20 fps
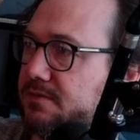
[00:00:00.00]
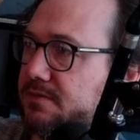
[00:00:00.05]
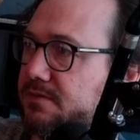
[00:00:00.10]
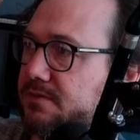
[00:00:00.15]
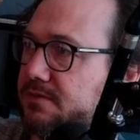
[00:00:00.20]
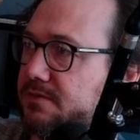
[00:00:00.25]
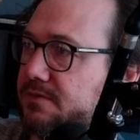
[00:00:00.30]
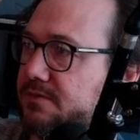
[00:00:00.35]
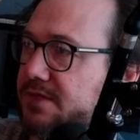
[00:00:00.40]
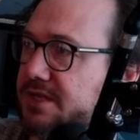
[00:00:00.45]

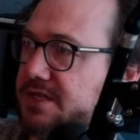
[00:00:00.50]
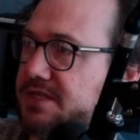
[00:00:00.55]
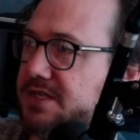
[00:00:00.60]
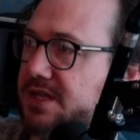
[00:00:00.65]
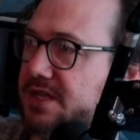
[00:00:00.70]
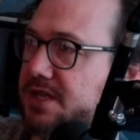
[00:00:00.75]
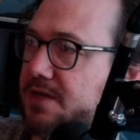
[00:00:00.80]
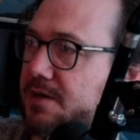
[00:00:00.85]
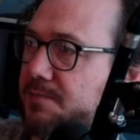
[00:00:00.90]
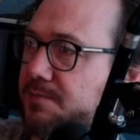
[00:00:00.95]
They
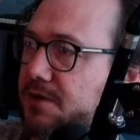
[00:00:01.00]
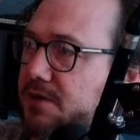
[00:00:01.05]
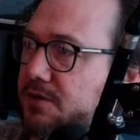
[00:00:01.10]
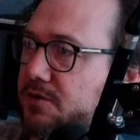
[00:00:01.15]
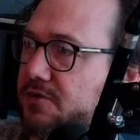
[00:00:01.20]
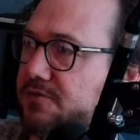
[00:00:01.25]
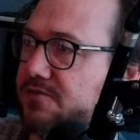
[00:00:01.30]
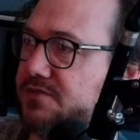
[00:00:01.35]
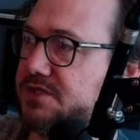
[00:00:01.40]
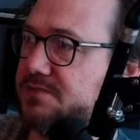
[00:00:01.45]
take up a lot
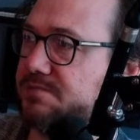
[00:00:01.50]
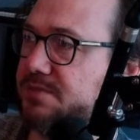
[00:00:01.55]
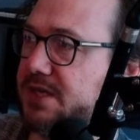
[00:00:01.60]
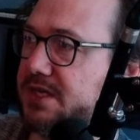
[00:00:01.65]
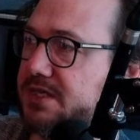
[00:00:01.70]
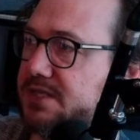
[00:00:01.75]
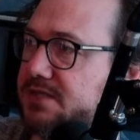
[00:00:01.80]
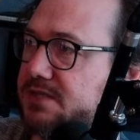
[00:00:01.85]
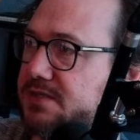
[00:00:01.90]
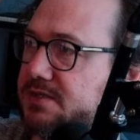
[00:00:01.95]
of
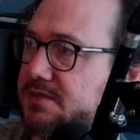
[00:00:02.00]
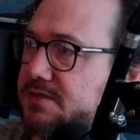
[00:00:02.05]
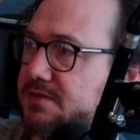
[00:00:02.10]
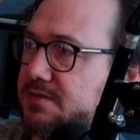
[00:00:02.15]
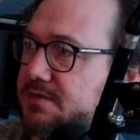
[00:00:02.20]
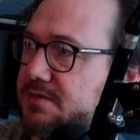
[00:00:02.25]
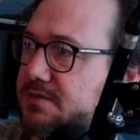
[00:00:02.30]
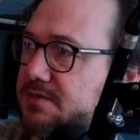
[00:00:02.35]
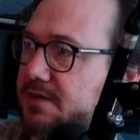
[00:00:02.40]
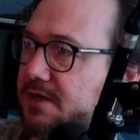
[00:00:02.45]
space,
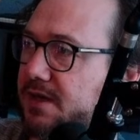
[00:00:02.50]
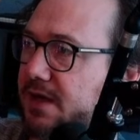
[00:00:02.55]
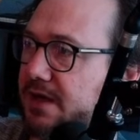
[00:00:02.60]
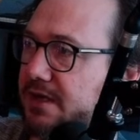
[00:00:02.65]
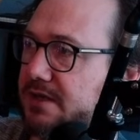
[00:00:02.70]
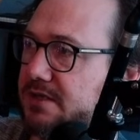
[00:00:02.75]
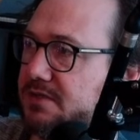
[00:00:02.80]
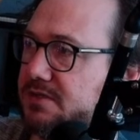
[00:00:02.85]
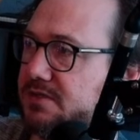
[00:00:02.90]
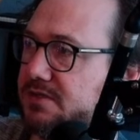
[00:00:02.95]

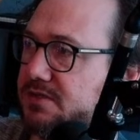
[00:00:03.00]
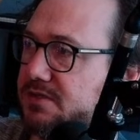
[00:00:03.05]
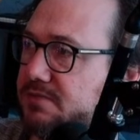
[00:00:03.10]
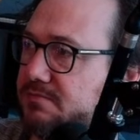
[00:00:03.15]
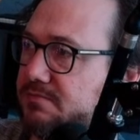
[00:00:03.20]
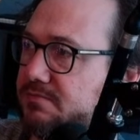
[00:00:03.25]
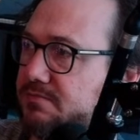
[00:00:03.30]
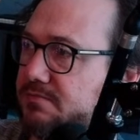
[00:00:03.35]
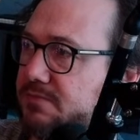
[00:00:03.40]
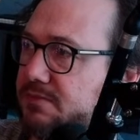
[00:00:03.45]
and
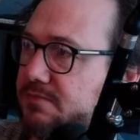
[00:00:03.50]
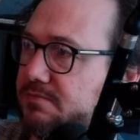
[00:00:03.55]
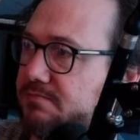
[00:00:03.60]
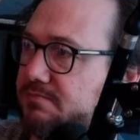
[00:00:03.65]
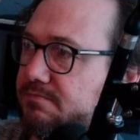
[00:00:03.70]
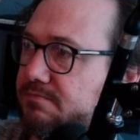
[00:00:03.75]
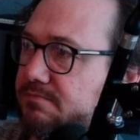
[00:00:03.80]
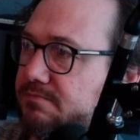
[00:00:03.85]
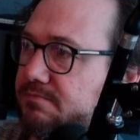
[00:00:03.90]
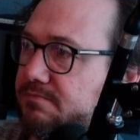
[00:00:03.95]

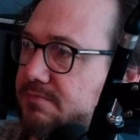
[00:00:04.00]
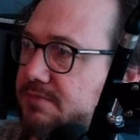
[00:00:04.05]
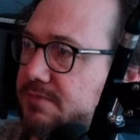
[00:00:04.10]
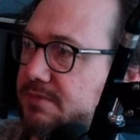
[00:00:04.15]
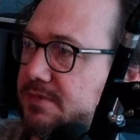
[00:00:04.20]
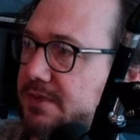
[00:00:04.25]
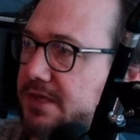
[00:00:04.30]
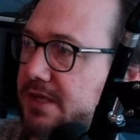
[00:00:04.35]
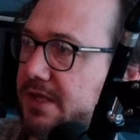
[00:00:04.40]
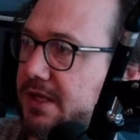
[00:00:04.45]

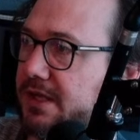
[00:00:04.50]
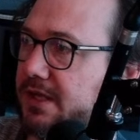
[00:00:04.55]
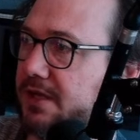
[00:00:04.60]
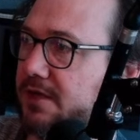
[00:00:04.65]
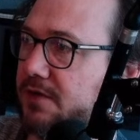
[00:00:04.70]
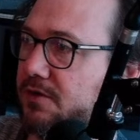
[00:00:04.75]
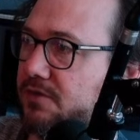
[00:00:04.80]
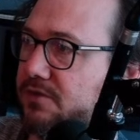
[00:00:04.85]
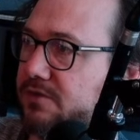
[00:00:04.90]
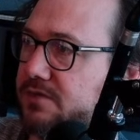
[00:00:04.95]
clicking
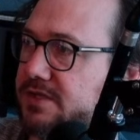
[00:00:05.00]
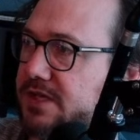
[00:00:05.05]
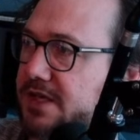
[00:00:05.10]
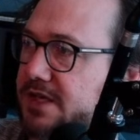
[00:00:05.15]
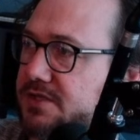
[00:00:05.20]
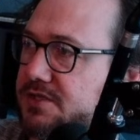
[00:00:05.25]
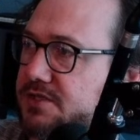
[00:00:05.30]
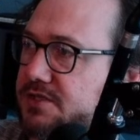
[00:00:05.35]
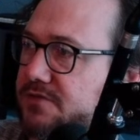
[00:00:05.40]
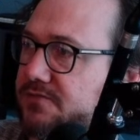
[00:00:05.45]
on
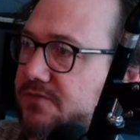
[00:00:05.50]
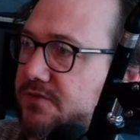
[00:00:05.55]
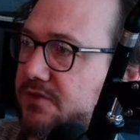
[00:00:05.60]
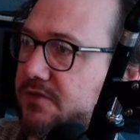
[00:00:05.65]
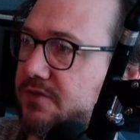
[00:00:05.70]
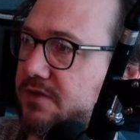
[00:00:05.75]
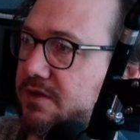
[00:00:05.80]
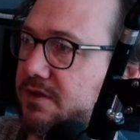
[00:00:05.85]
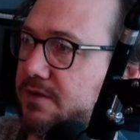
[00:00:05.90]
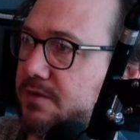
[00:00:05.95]
text just feels a
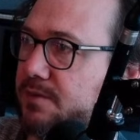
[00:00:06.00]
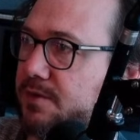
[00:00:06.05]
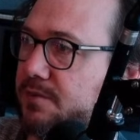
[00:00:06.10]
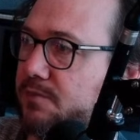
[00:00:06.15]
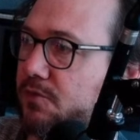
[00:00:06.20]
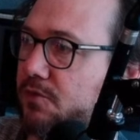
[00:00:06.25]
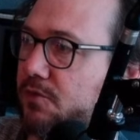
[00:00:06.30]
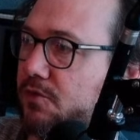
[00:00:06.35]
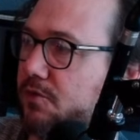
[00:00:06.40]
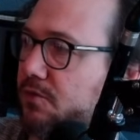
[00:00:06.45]
little bit more
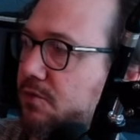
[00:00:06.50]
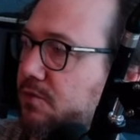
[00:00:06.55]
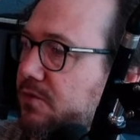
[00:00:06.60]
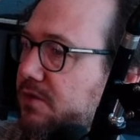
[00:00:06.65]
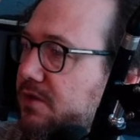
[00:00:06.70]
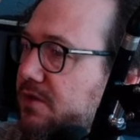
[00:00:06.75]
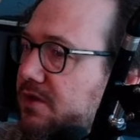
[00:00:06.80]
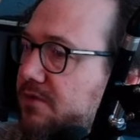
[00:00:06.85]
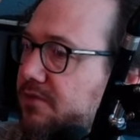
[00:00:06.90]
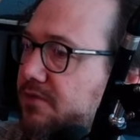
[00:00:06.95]
awkward
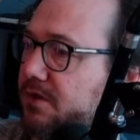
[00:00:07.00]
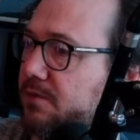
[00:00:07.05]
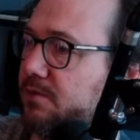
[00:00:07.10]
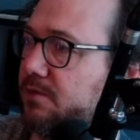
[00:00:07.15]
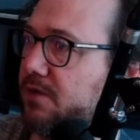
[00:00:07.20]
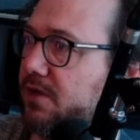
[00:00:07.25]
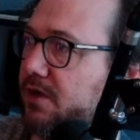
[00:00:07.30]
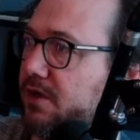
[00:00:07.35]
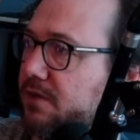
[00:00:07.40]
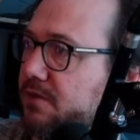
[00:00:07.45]
than if they were
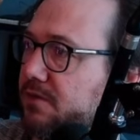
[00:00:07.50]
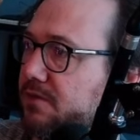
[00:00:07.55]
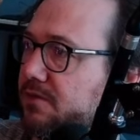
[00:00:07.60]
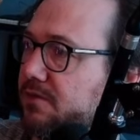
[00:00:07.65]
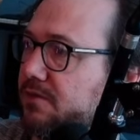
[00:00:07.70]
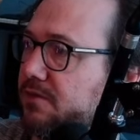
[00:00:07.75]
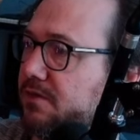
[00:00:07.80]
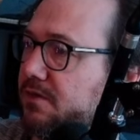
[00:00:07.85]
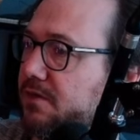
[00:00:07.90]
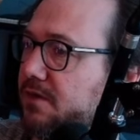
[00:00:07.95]
icons.
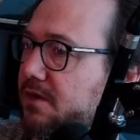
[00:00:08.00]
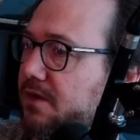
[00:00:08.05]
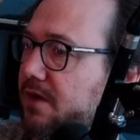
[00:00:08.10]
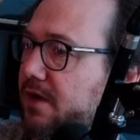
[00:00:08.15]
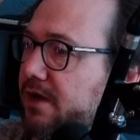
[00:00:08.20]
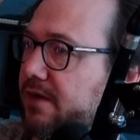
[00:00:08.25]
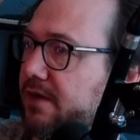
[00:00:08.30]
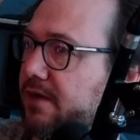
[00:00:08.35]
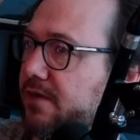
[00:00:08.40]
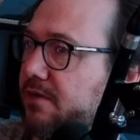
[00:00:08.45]
I
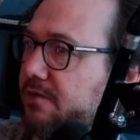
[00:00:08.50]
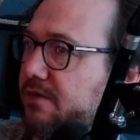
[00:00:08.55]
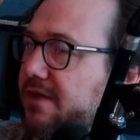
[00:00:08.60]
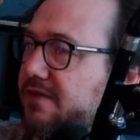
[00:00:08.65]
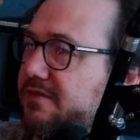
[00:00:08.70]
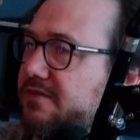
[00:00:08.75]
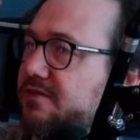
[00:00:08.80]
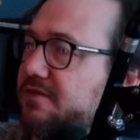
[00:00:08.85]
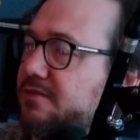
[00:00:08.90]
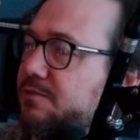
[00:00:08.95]
don't know. It's
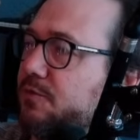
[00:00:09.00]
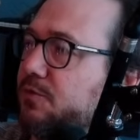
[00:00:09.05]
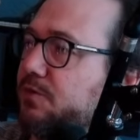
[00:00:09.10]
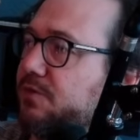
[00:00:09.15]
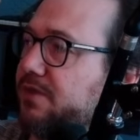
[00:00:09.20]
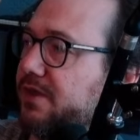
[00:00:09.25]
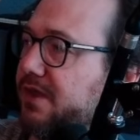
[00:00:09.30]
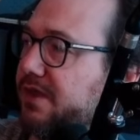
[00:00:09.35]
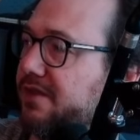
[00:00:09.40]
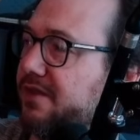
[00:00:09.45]
a small
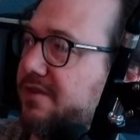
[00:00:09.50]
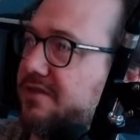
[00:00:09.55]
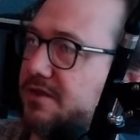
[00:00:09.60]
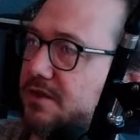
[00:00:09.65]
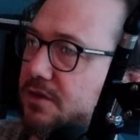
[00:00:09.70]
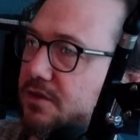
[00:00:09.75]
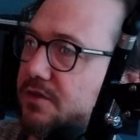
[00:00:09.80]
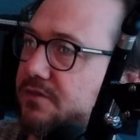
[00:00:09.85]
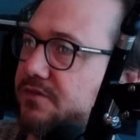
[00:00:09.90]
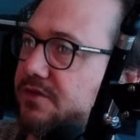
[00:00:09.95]
thing. There's a
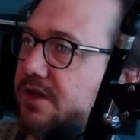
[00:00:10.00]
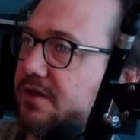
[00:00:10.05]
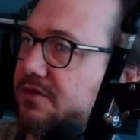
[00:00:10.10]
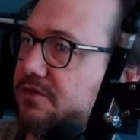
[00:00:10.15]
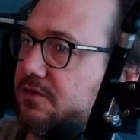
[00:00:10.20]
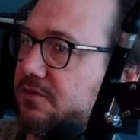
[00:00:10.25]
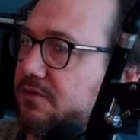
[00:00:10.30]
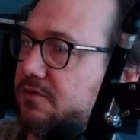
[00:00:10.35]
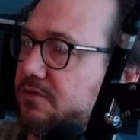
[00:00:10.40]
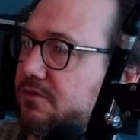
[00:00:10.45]
lot of text
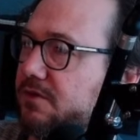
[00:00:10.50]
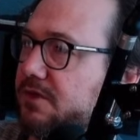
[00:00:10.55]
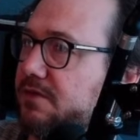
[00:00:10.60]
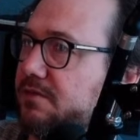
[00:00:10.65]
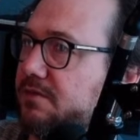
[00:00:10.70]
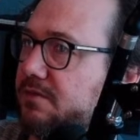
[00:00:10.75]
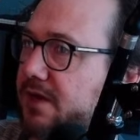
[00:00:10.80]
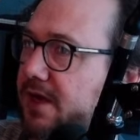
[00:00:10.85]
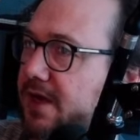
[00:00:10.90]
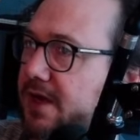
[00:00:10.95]
on screen
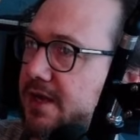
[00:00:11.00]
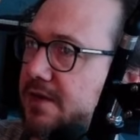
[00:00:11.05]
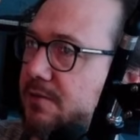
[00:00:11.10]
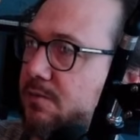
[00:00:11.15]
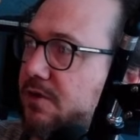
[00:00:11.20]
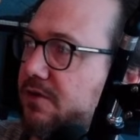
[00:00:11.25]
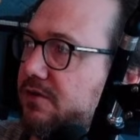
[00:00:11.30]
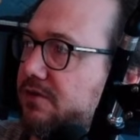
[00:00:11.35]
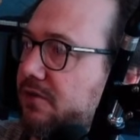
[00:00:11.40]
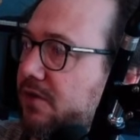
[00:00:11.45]
at any
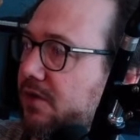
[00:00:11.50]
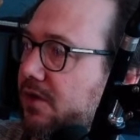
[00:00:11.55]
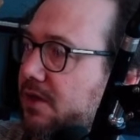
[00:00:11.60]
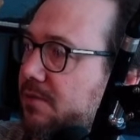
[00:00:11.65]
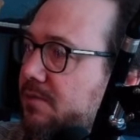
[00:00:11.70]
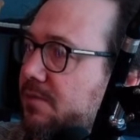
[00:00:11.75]
one time.